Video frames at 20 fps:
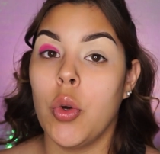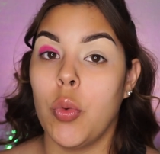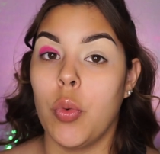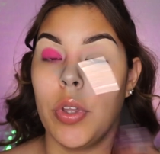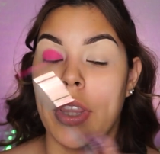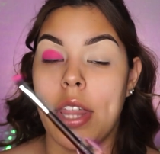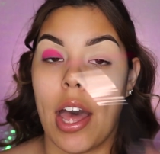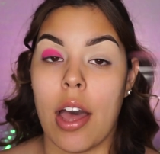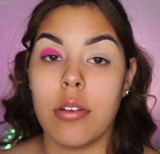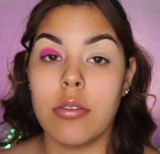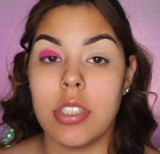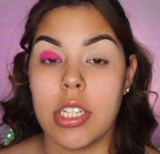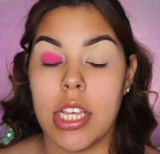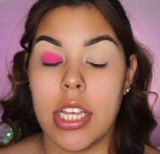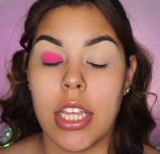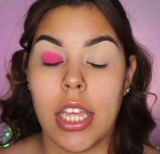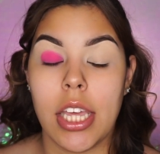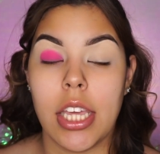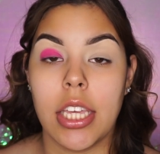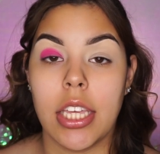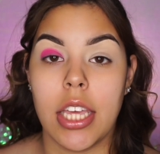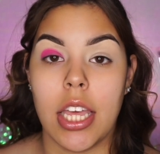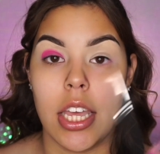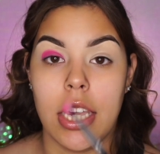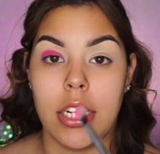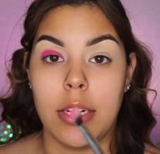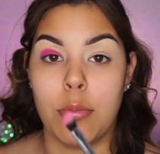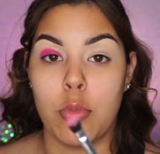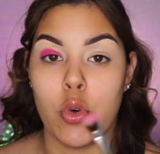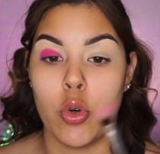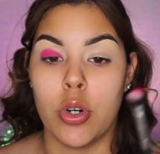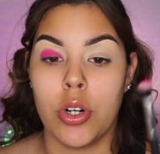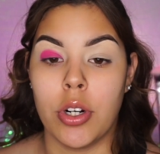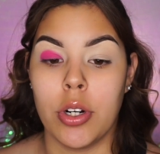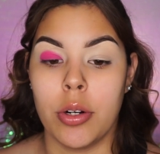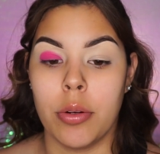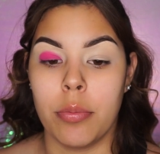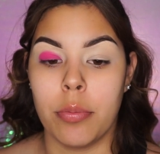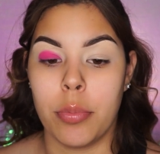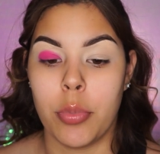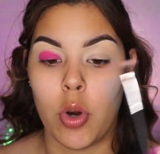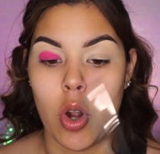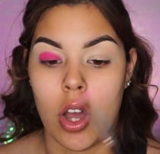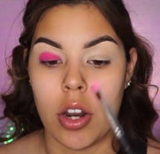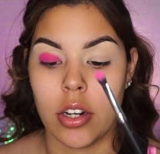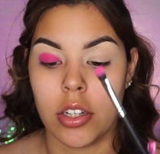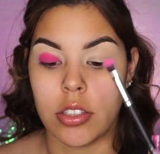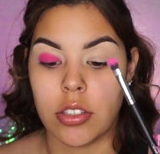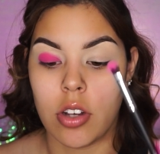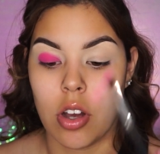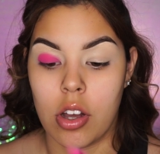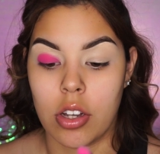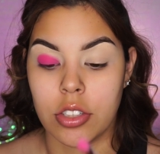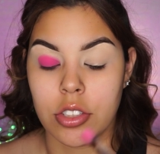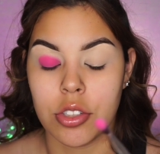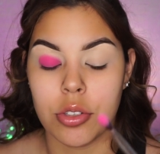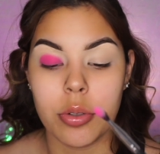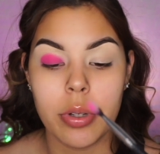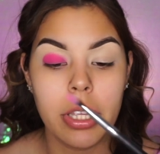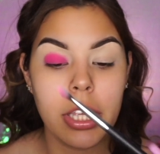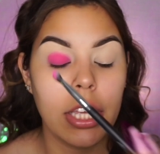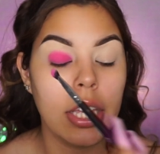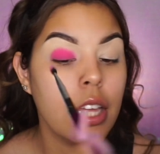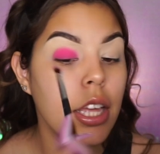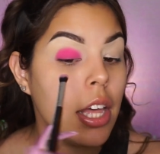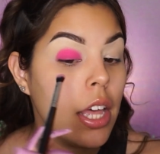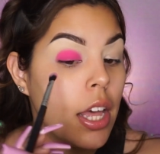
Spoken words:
without taking any more product onto it,